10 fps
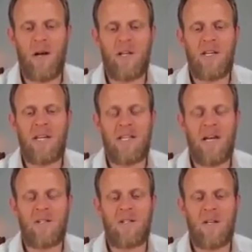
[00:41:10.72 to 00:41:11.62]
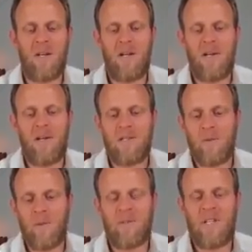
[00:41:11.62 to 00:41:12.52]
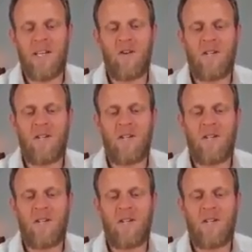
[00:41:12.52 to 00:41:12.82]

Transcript: ion could get down to, some people are saying it